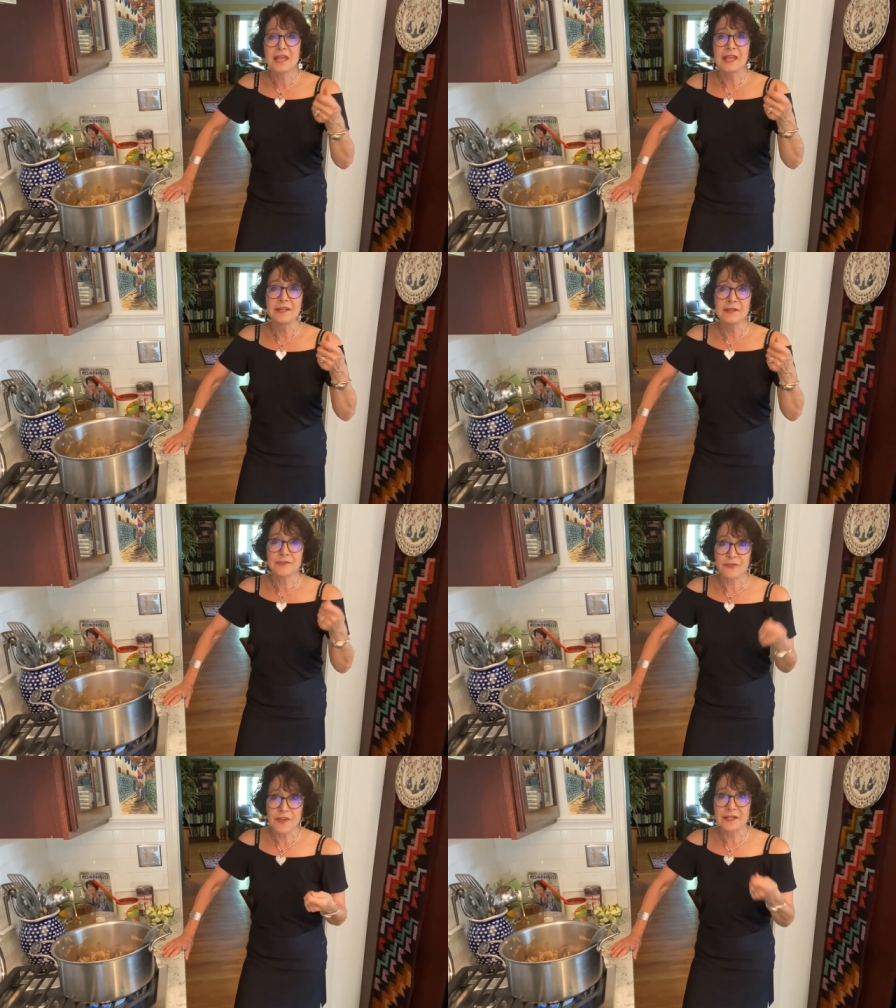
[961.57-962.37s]
And
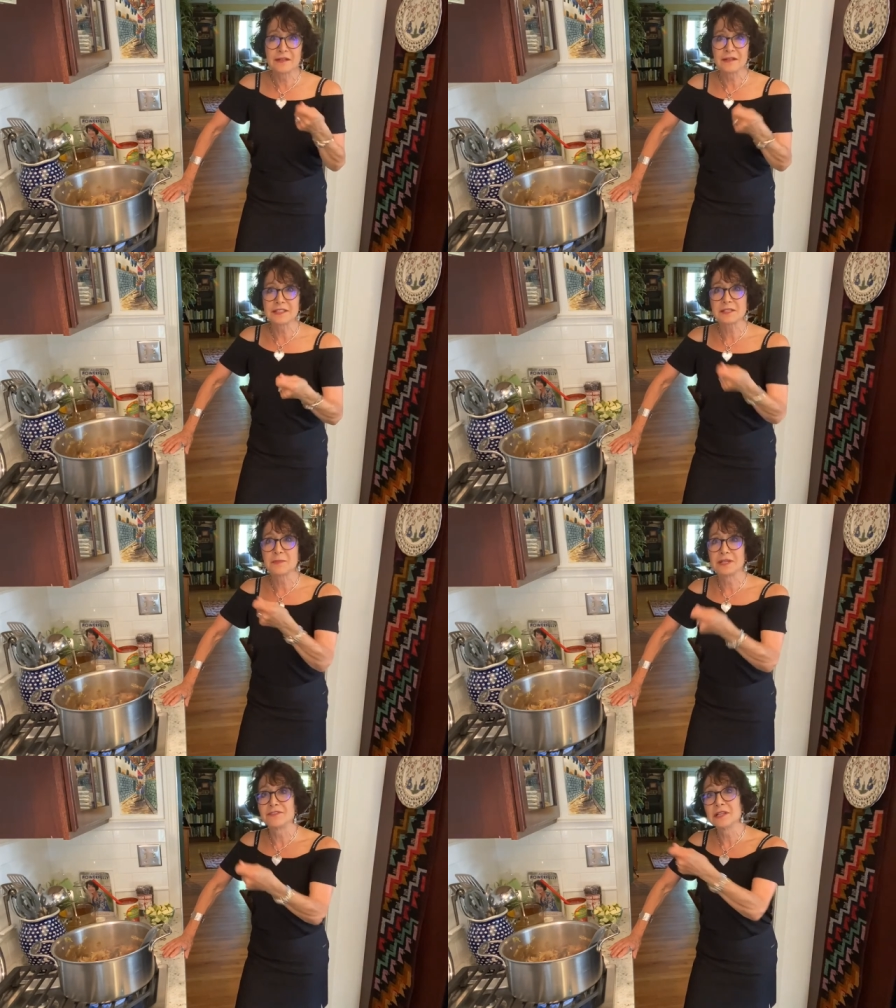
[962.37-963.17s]
fennel is a
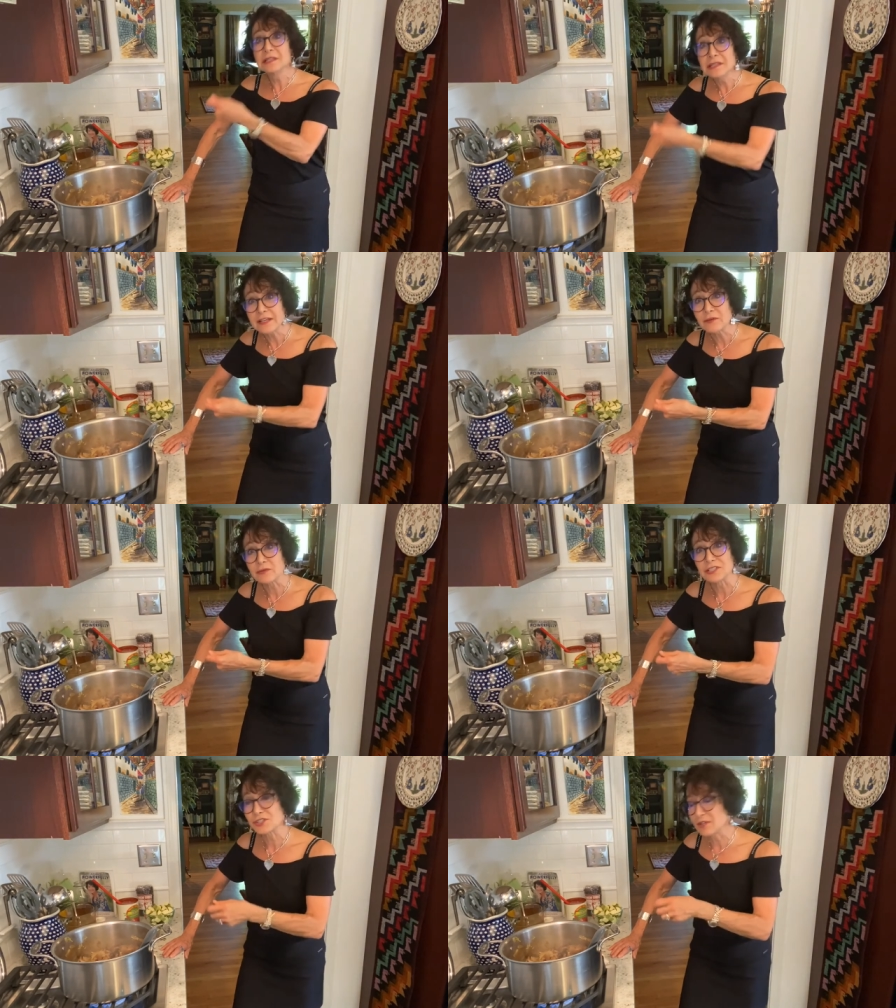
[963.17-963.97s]
bit of a licorice